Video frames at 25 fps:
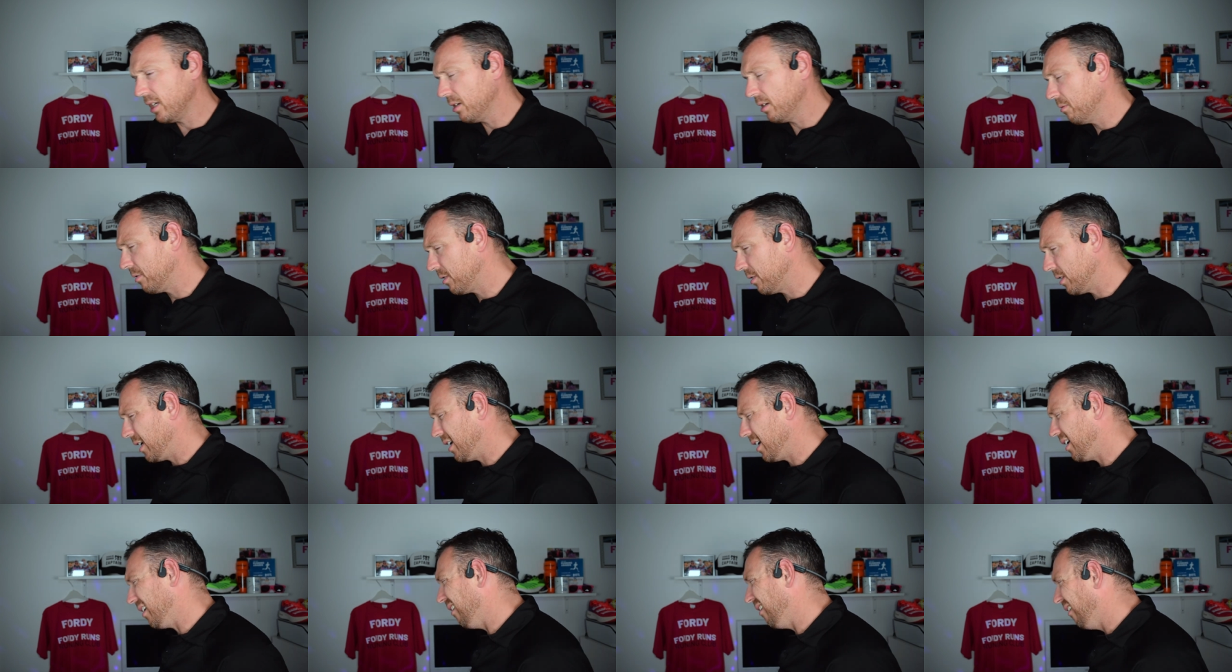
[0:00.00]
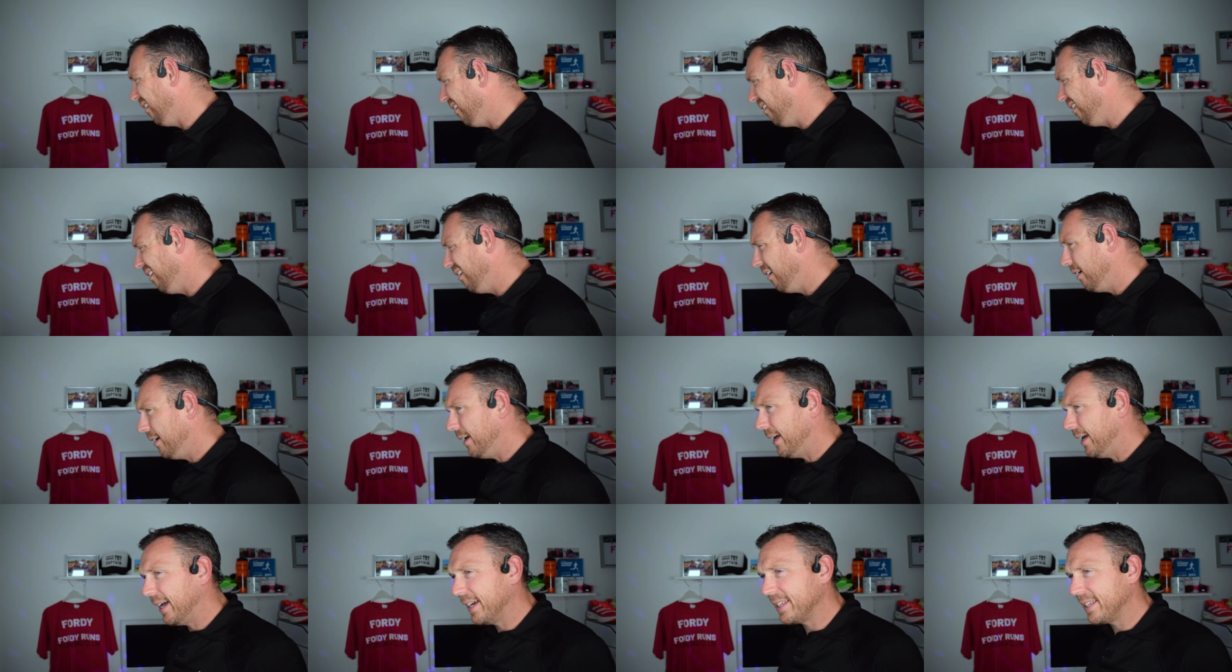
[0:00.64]
you would think, huh,
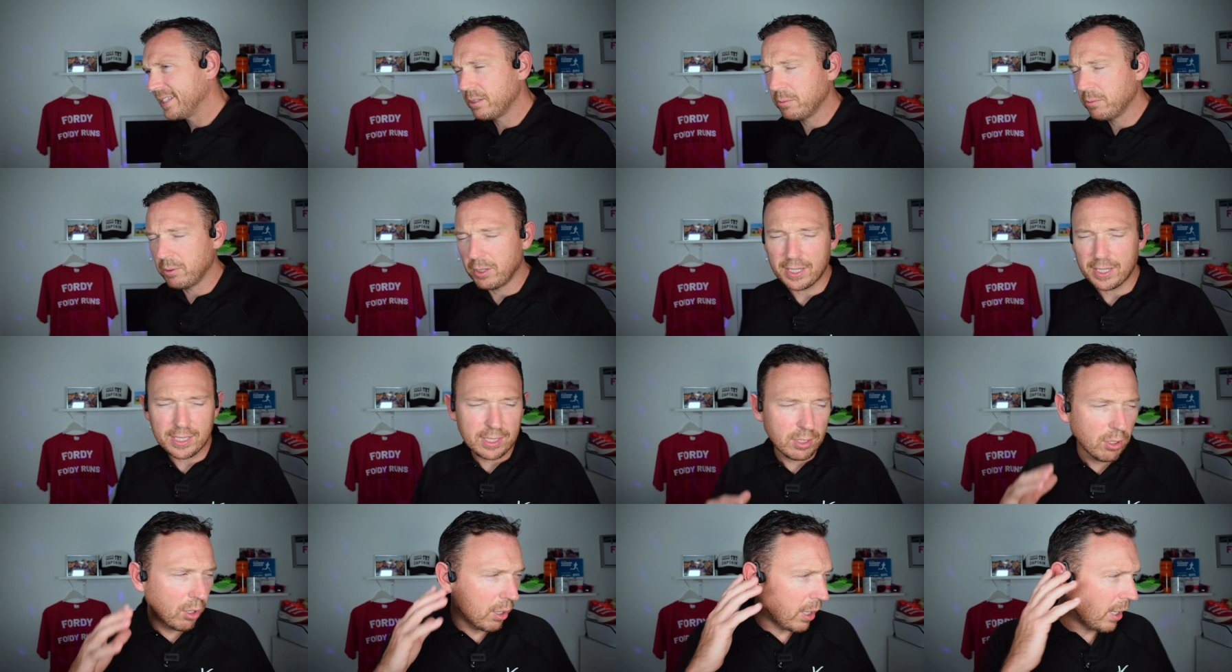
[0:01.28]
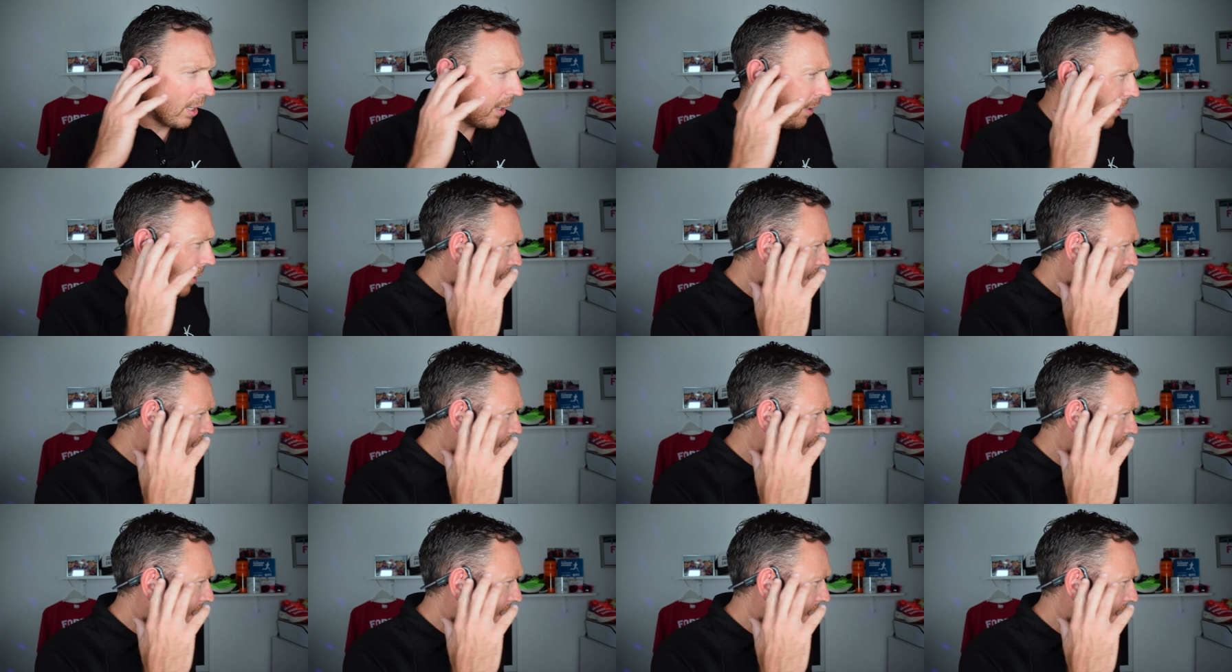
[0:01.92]
how does it work? It's not, a,